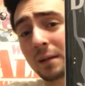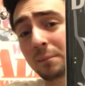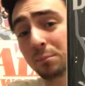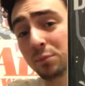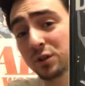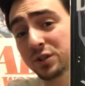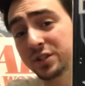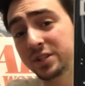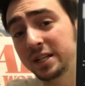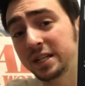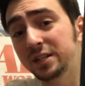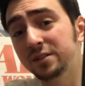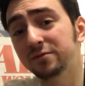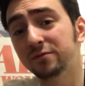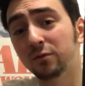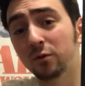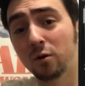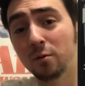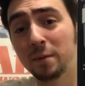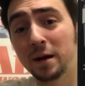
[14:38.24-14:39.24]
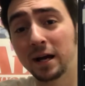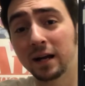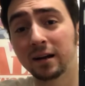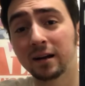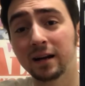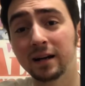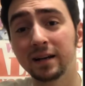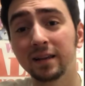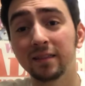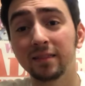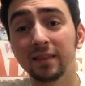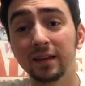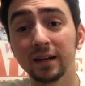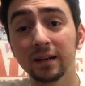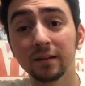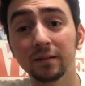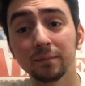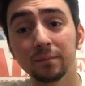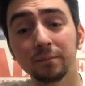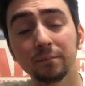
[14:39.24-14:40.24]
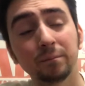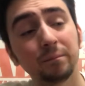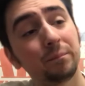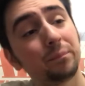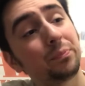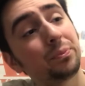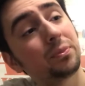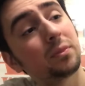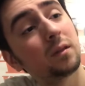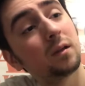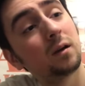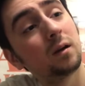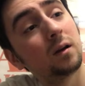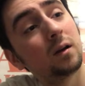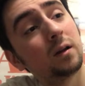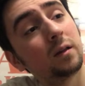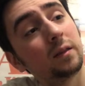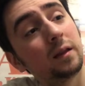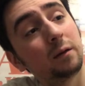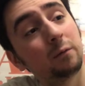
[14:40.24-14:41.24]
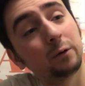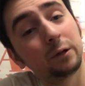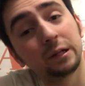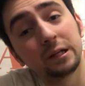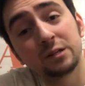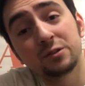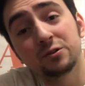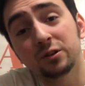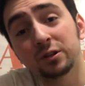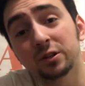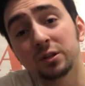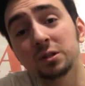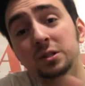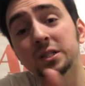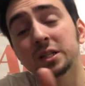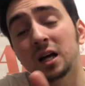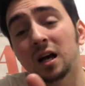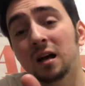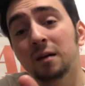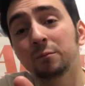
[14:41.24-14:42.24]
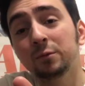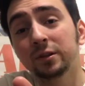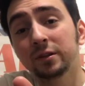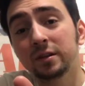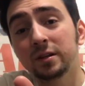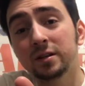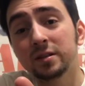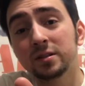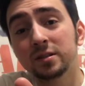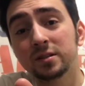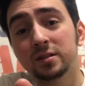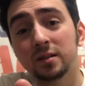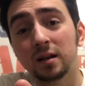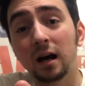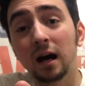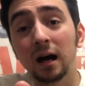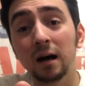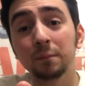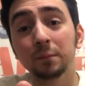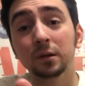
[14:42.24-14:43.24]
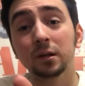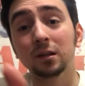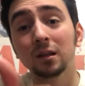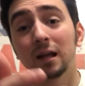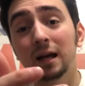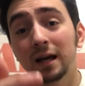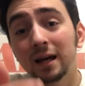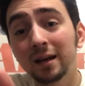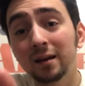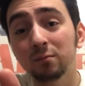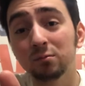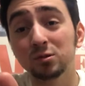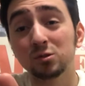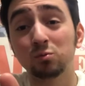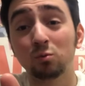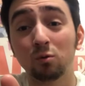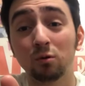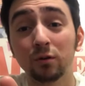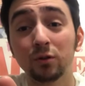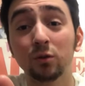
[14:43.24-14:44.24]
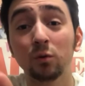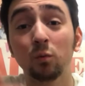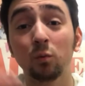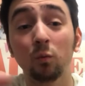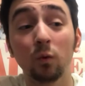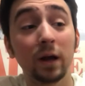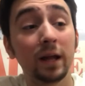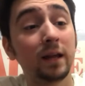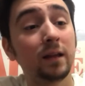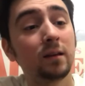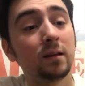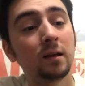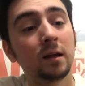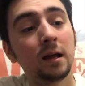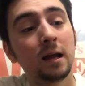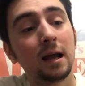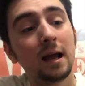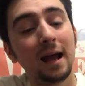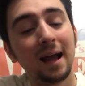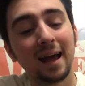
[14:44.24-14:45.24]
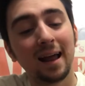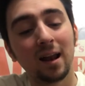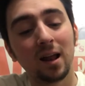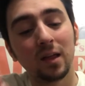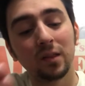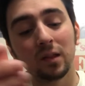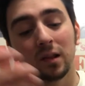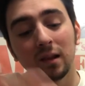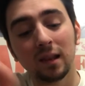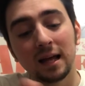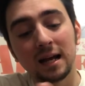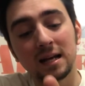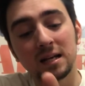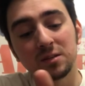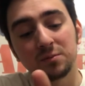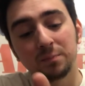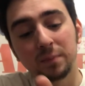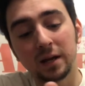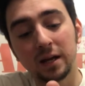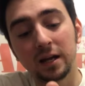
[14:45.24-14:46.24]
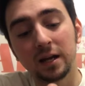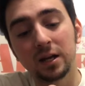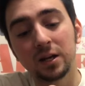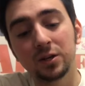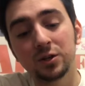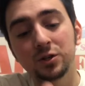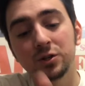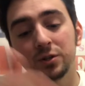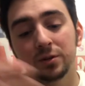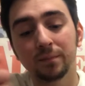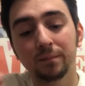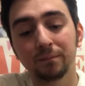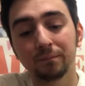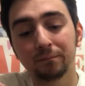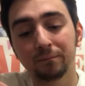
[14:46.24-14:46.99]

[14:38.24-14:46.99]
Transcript: like prestige format kind of thing. They really took their time with this. I'm glad it was worth the wait. And on the last page,